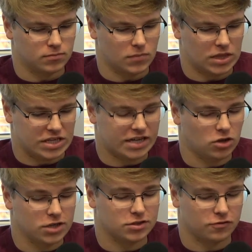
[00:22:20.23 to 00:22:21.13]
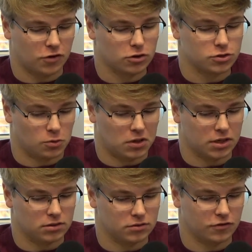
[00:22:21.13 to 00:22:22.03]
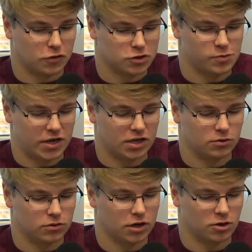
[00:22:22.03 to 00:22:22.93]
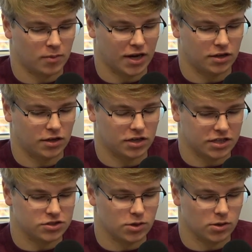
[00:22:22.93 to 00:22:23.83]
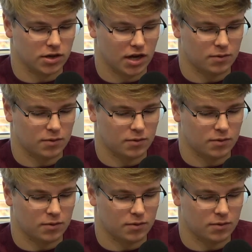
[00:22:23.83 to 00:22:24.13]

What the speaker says: Tech lost the first meeting under Mike Young against Notre Dame.